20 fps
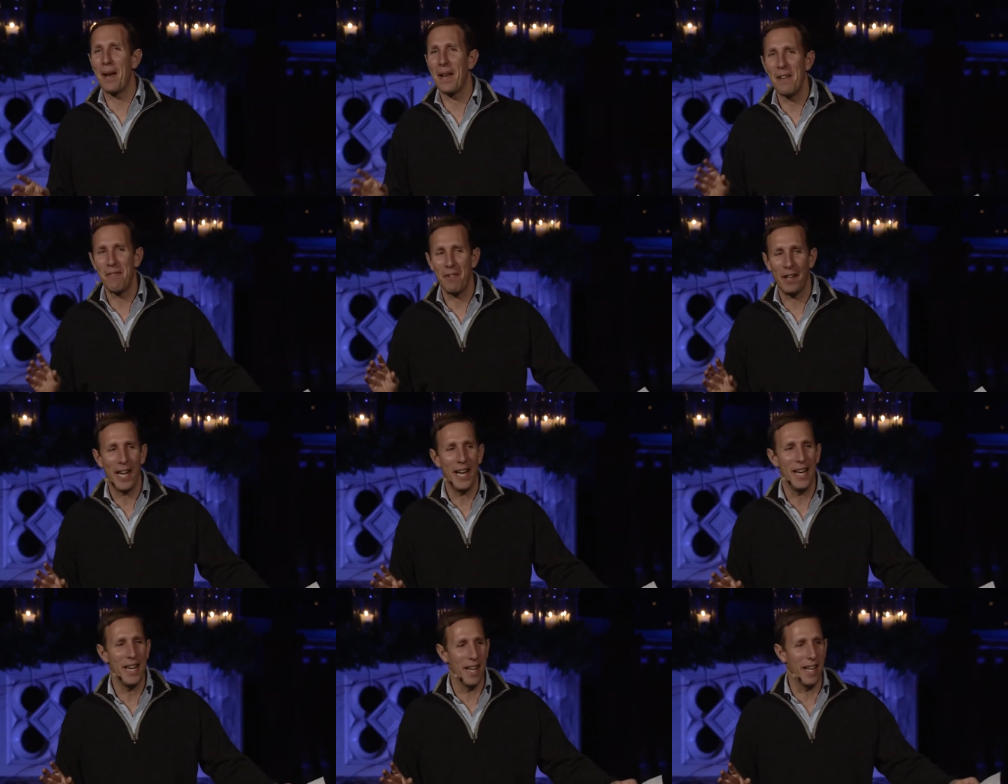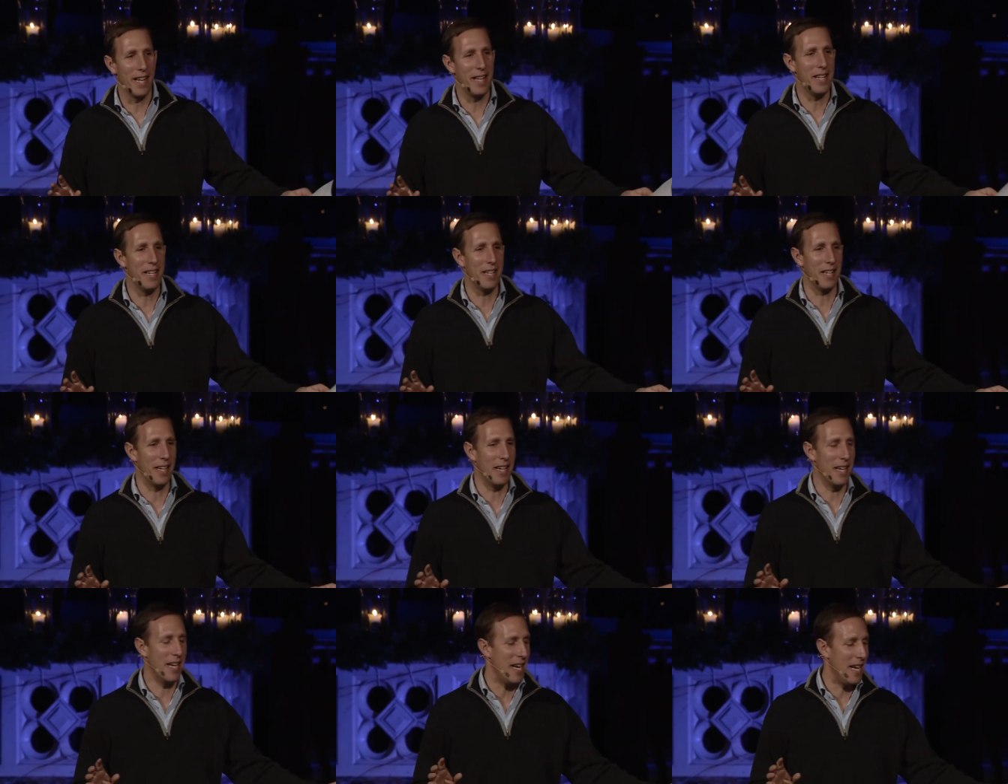living in
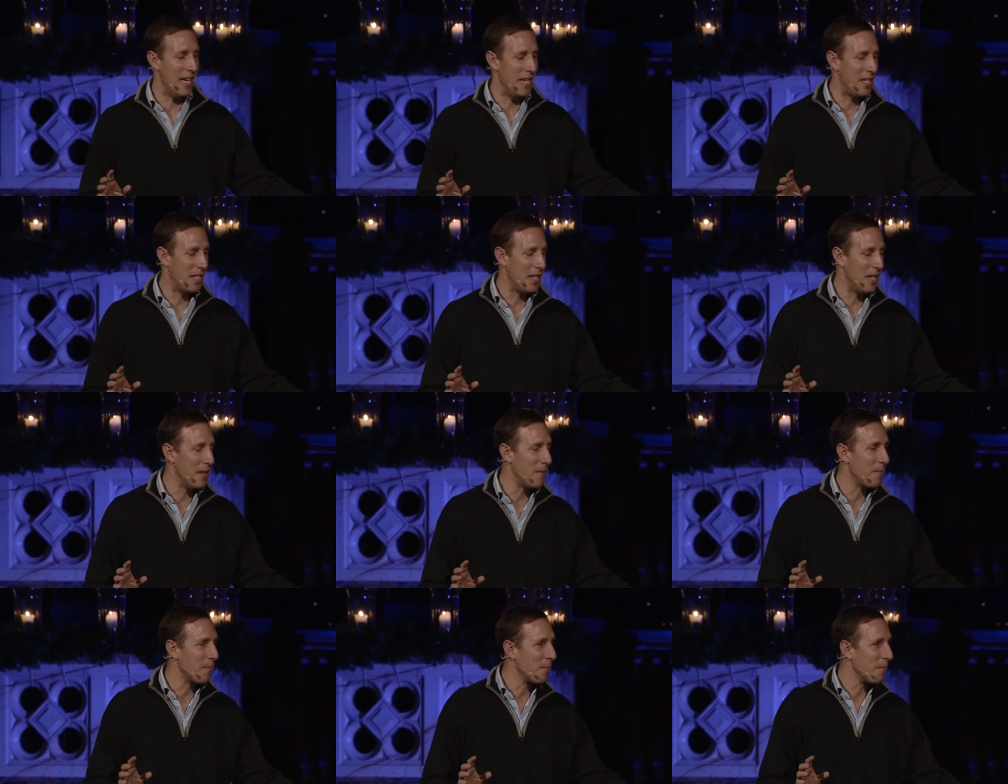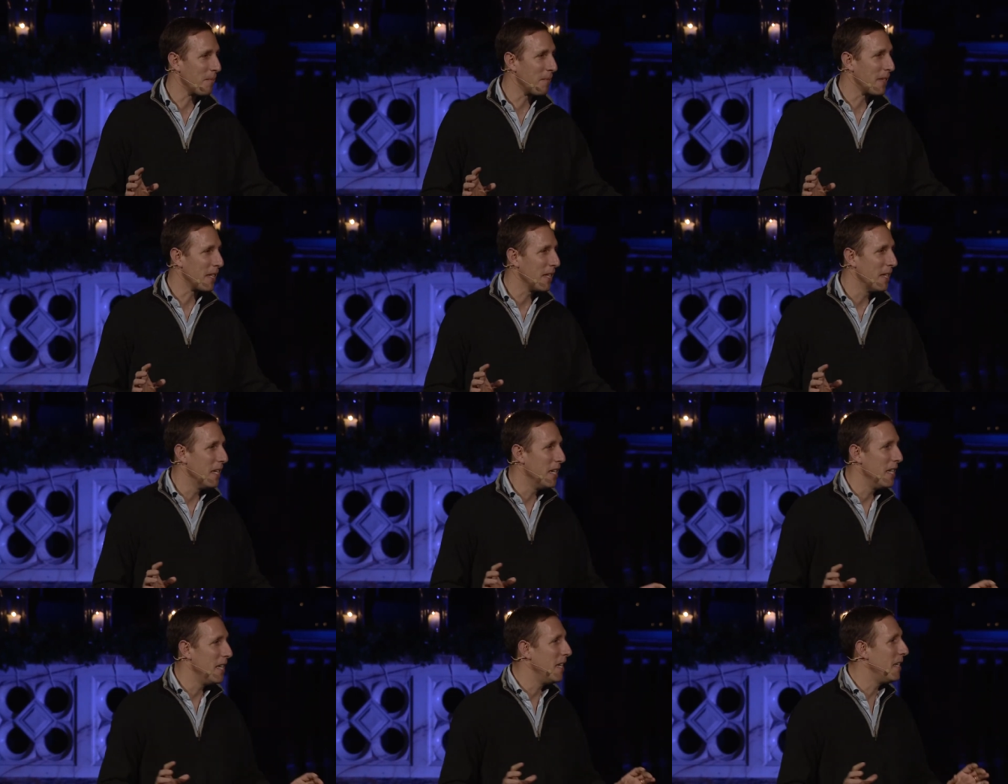London is that
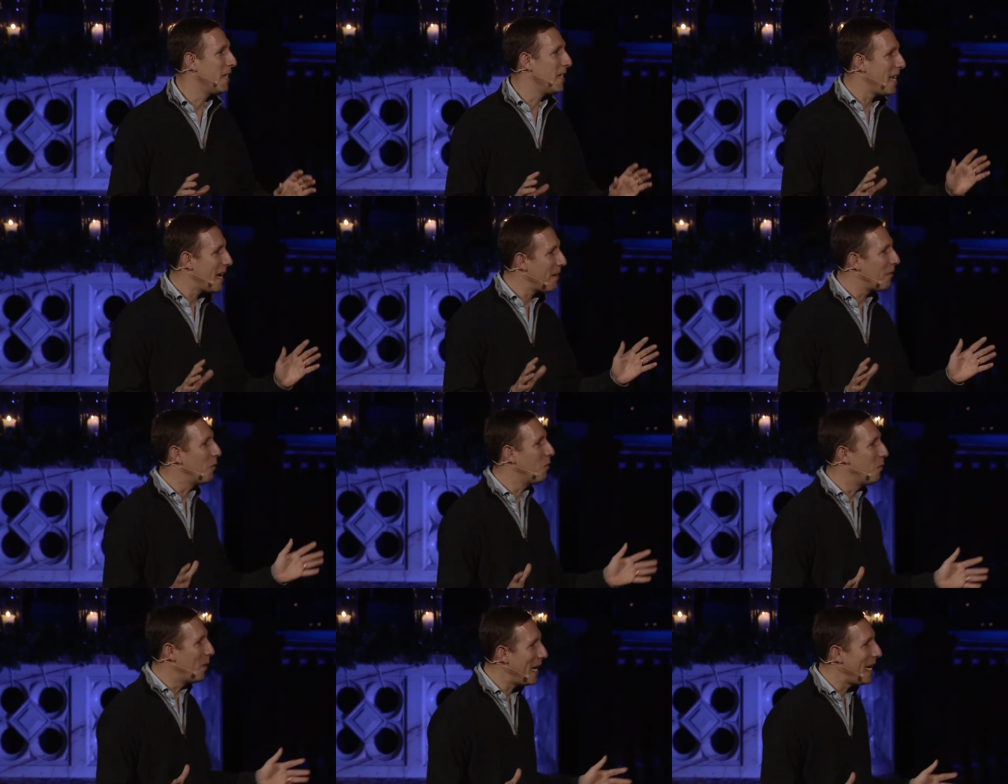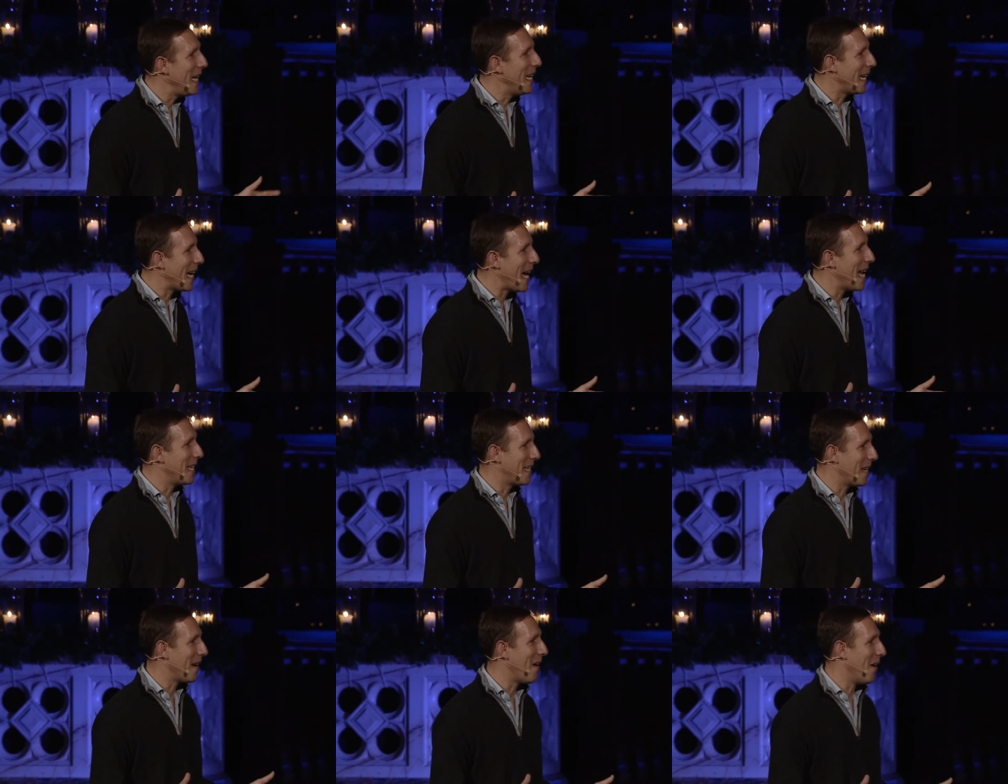does it ever really
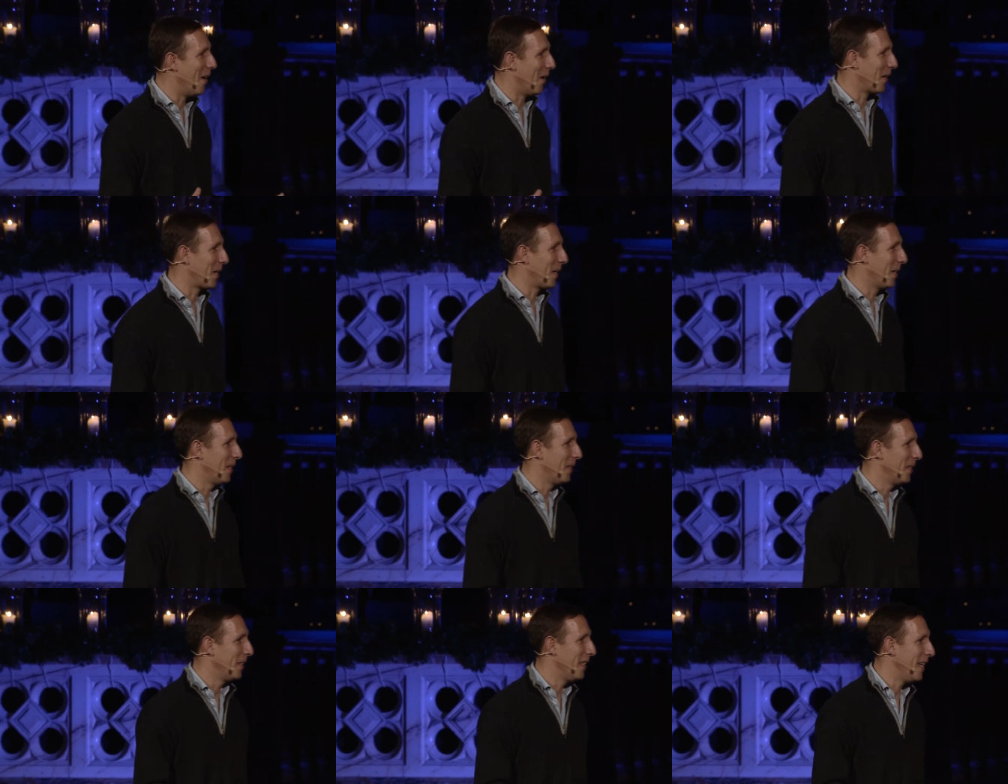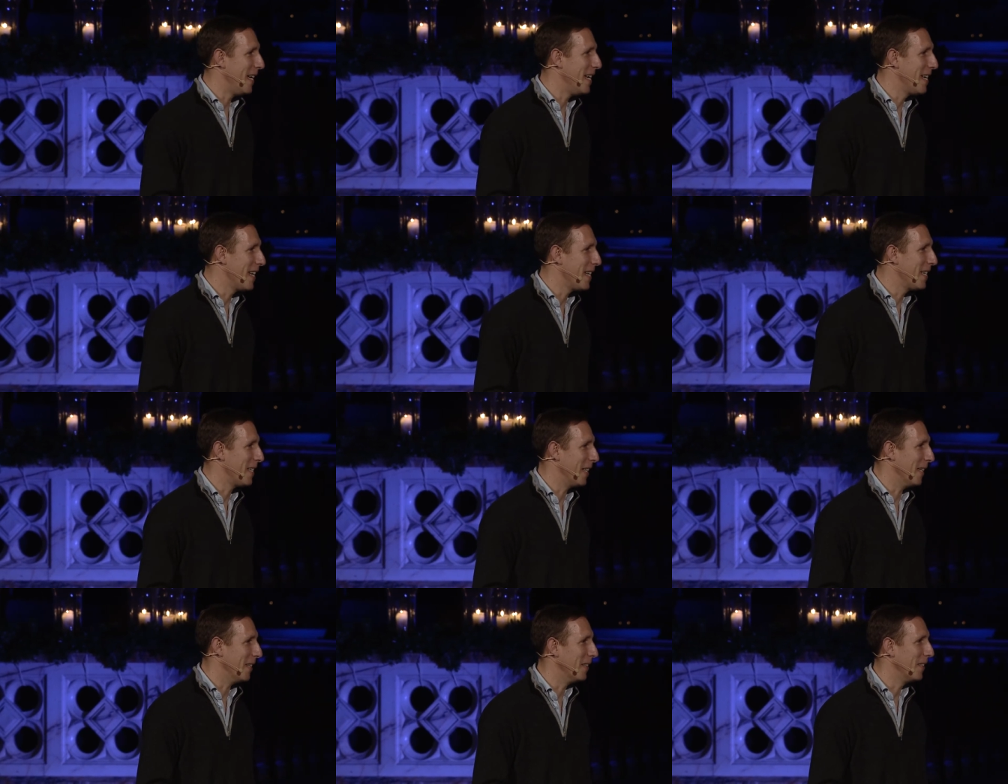get dark in
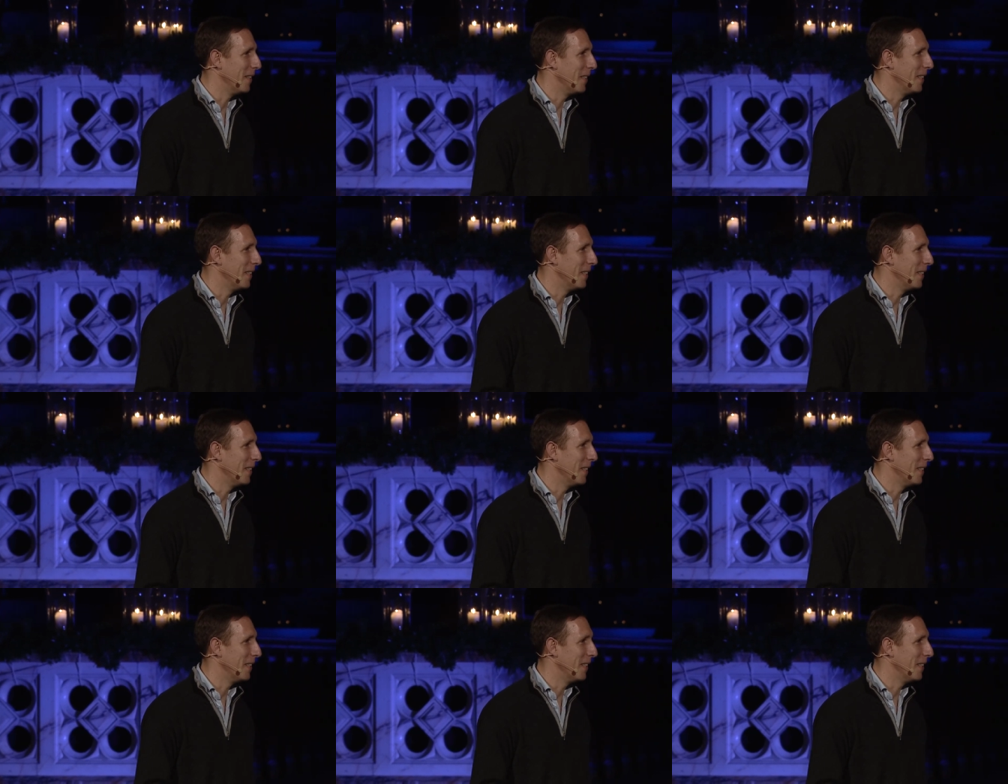London?